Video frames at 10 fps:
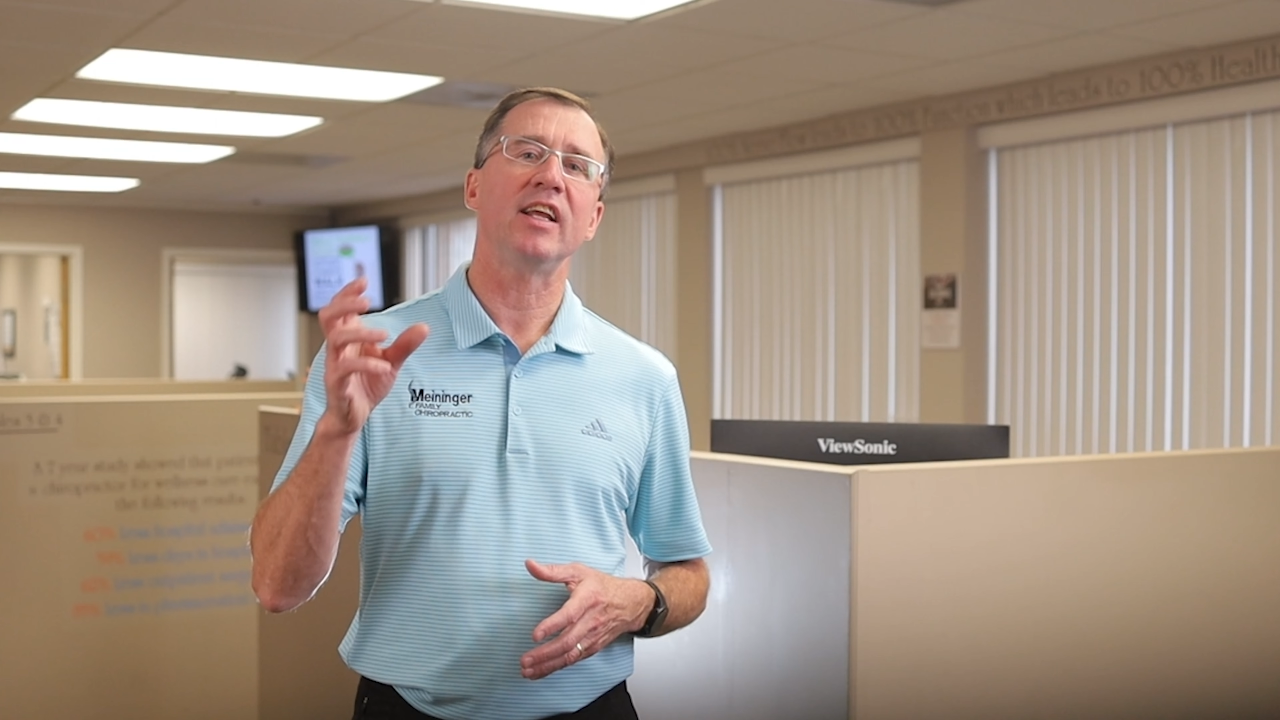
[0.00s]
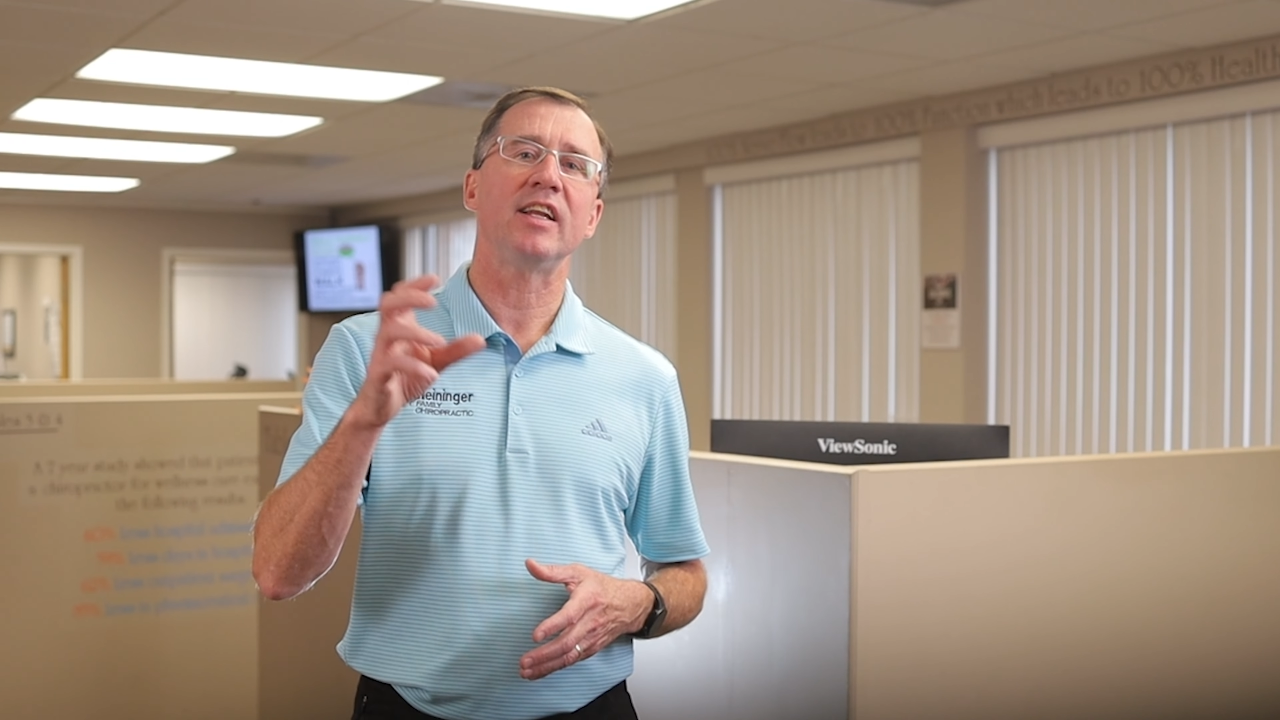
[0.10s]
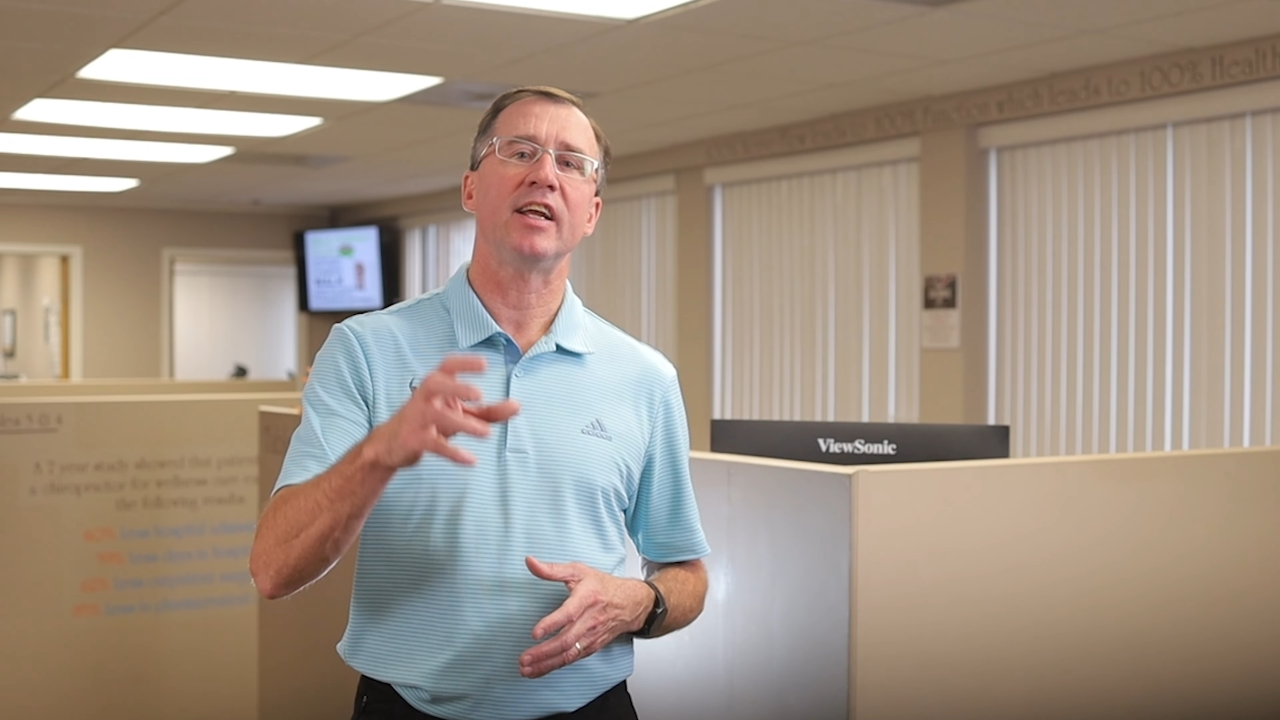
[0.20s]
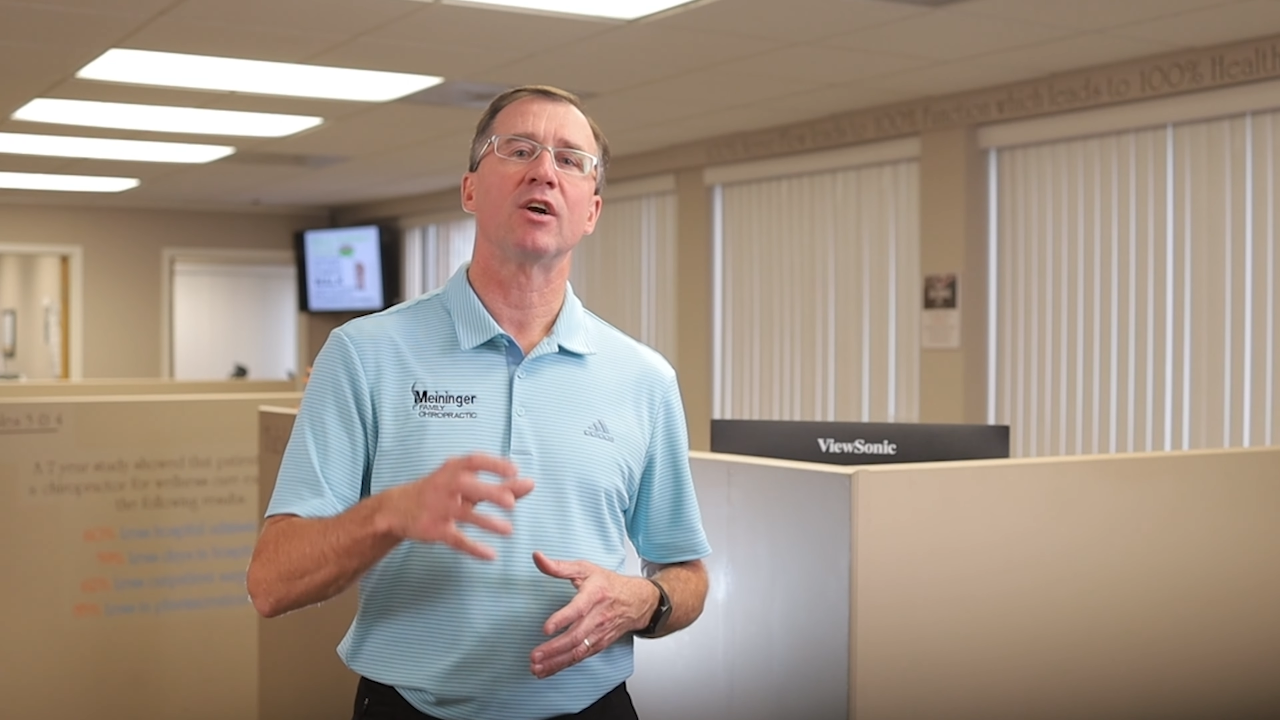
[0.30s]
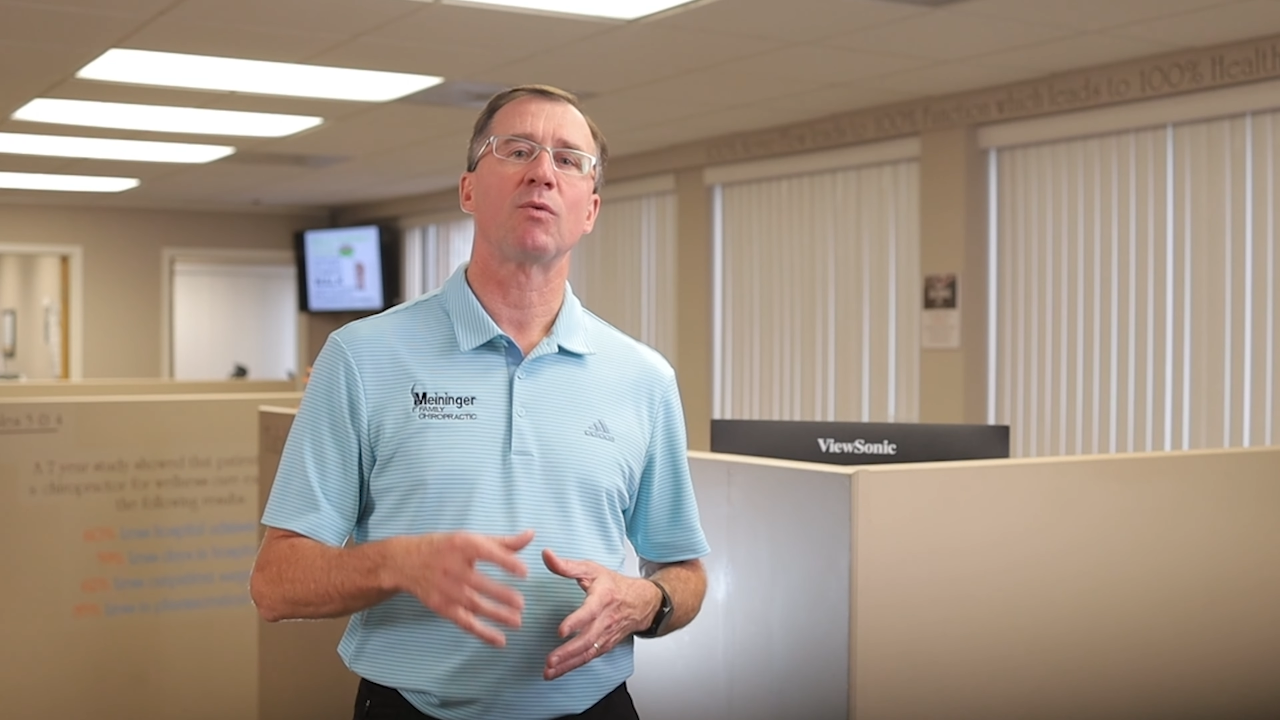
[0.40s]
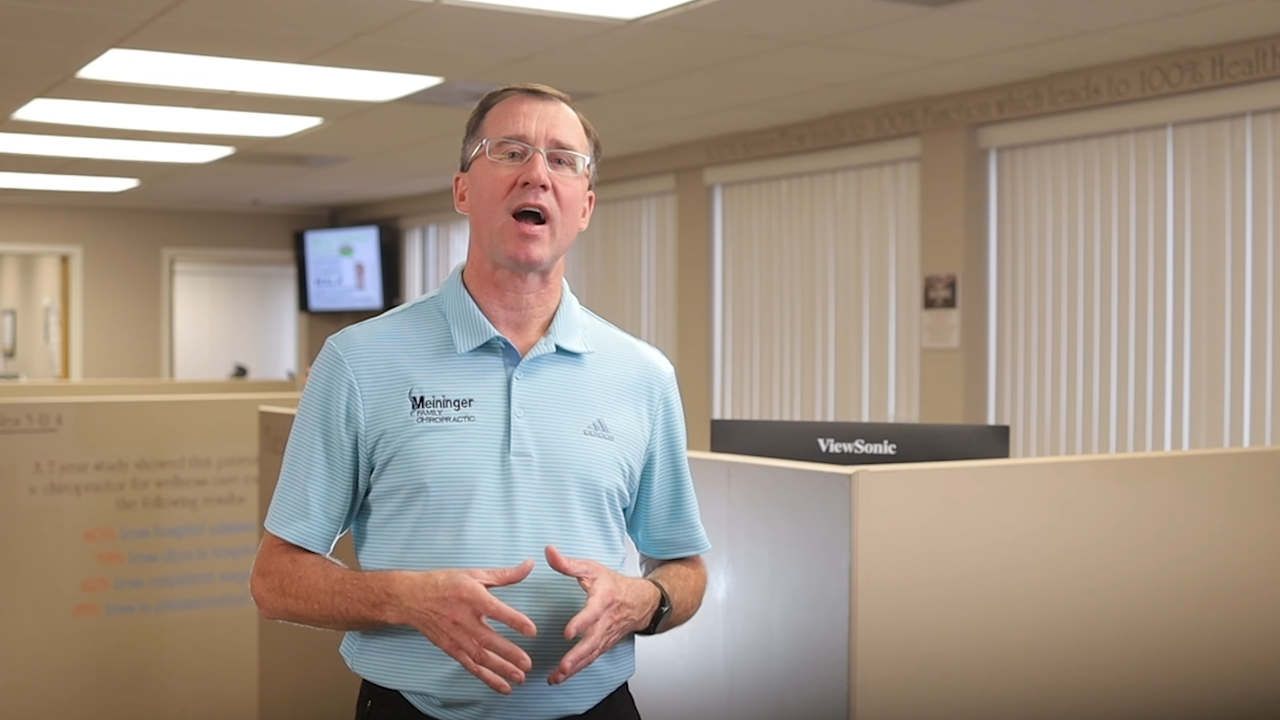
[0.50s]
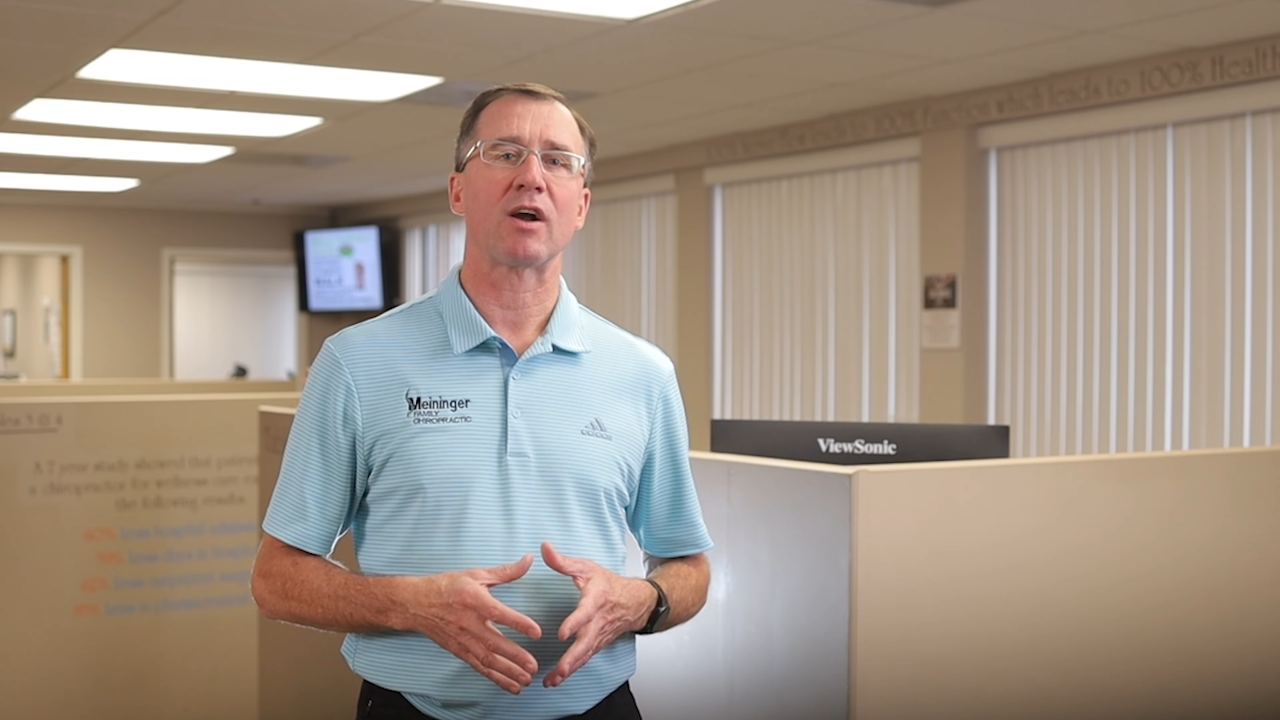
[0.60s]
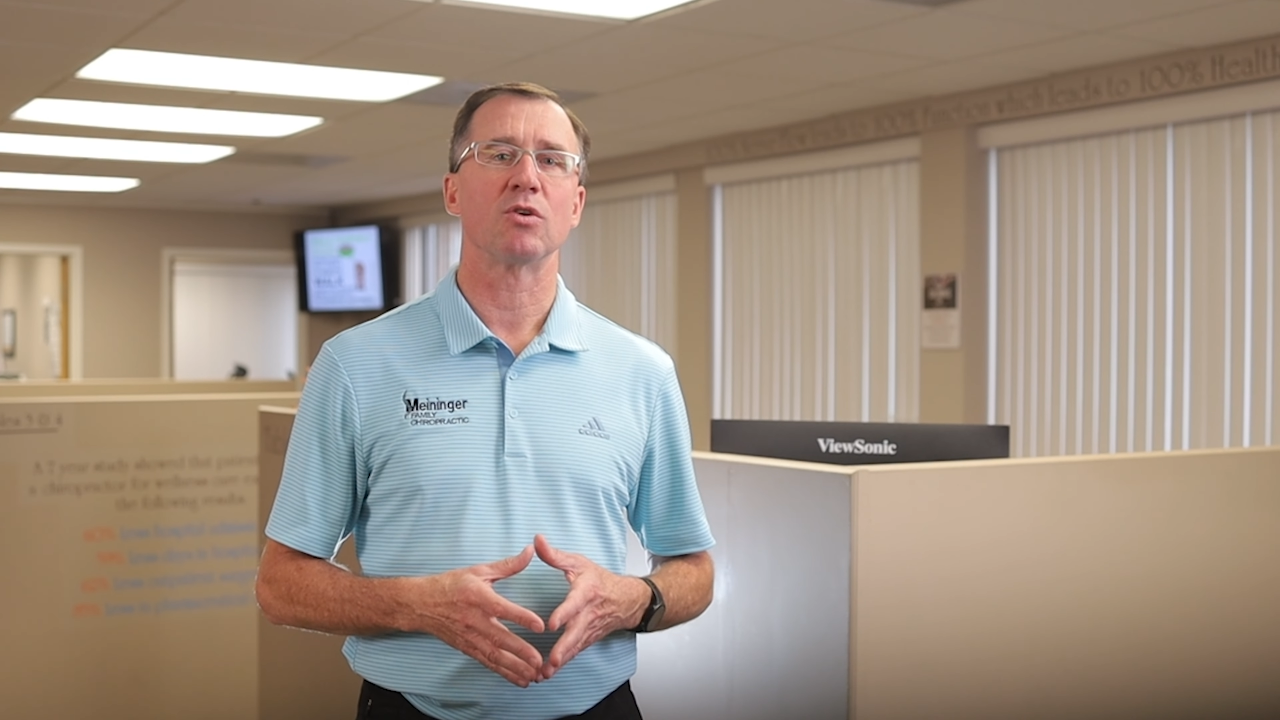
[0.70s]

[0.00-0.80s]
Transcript: they need to hear